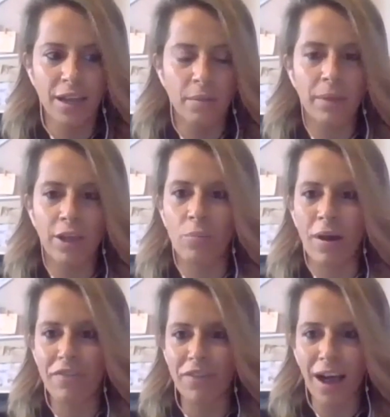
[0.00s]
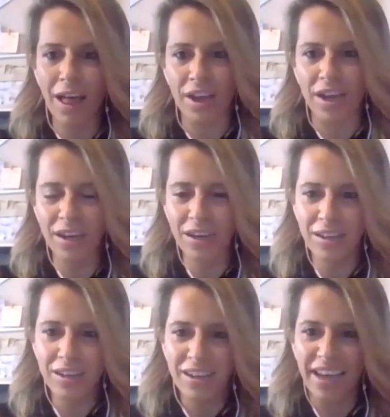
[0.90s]
me or my father.
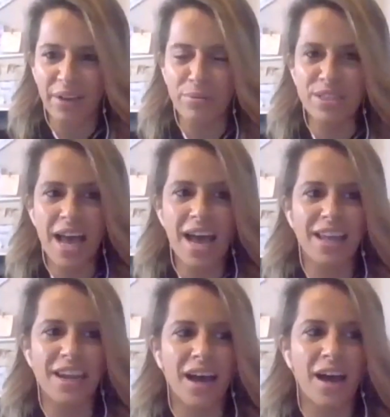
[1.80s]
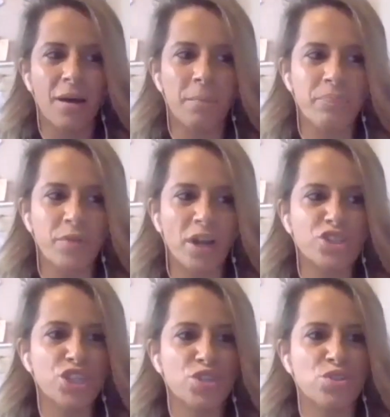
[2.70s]
It was that I
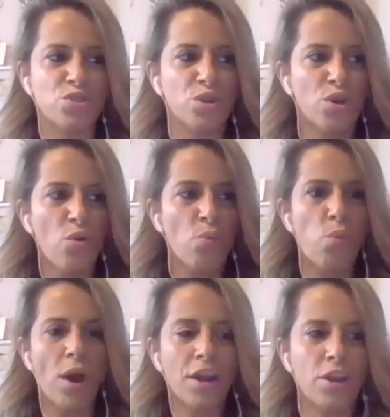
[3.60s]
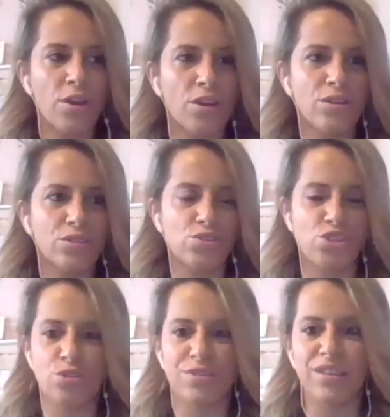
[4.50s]
just wanted her to
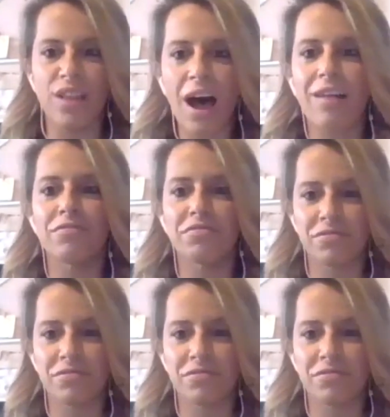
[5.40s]
choose love.